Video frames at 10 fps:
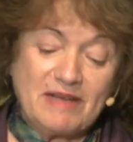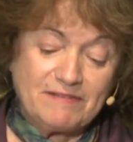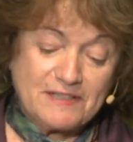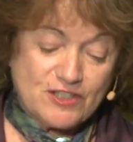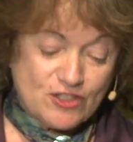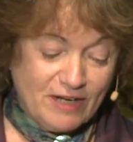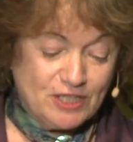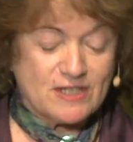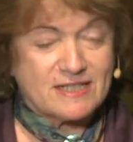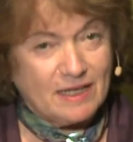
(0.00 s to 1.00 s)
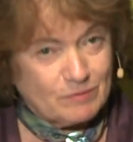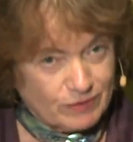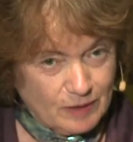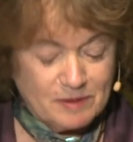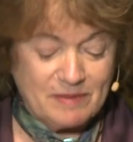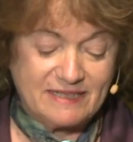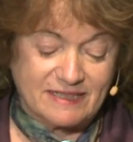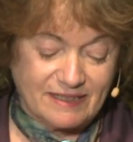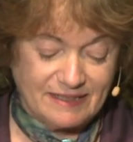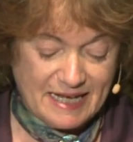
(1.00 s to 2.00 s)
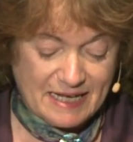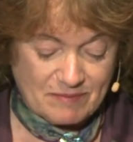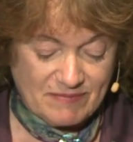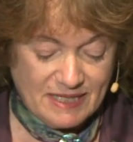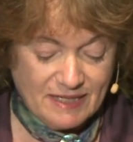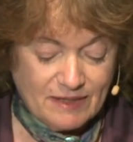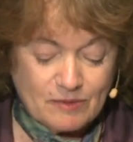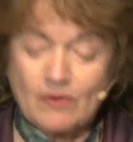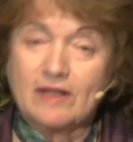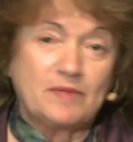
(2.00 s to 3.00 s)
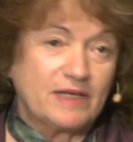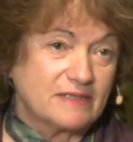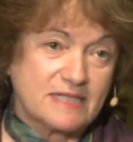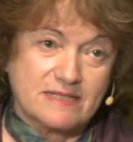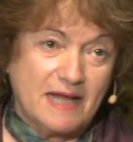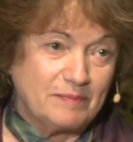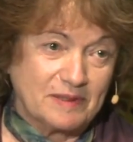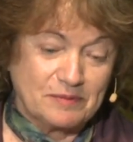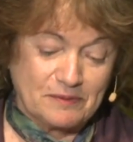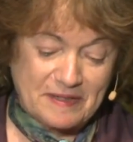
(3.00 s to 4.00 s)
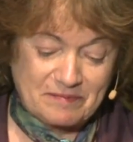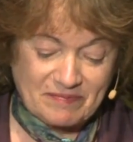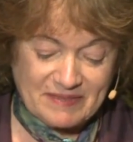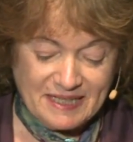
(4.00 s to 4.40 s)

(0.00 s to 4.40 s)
Medved stretches that problematic claim well beyond its snapping point